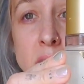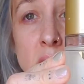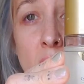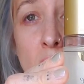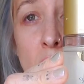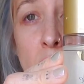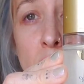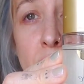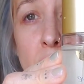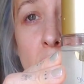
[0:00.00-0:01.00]

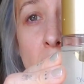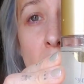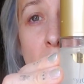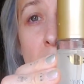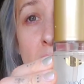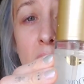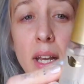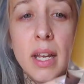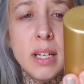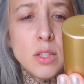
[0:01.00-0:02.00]
Dove.
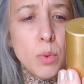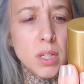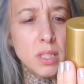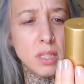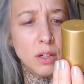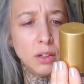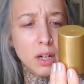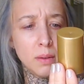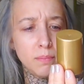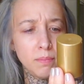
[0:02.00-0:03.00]
It is, what, a
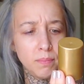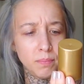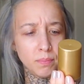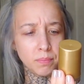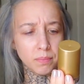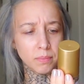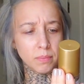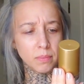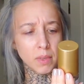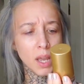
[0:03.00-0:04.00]
serum?
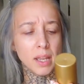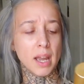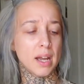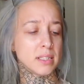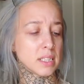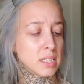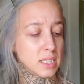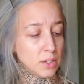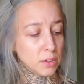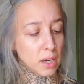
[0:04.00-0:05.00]
Yeah, it's a
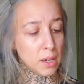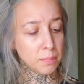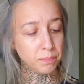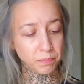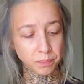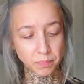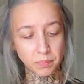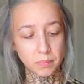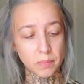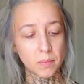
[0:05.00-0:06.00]
serum,
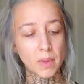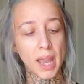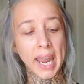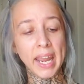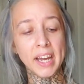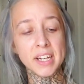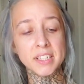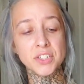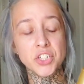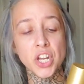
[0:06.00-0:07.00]

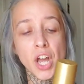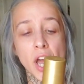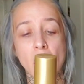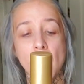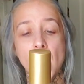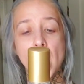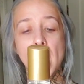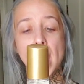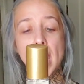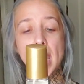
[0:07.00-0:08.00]
and
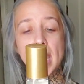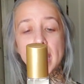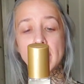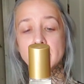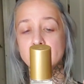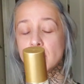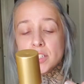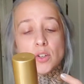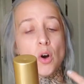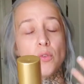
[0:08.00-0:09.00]
it
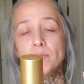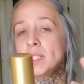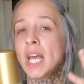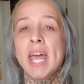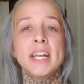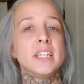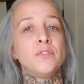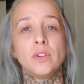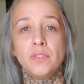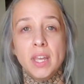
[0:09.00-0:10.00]
does 10
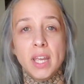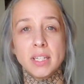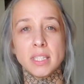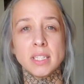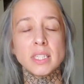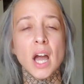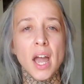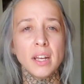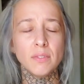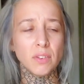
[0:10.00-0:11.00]
different things. It's
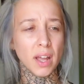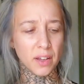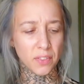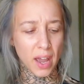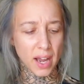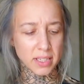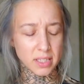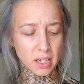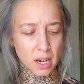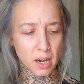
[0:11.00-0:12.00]
kind of like that,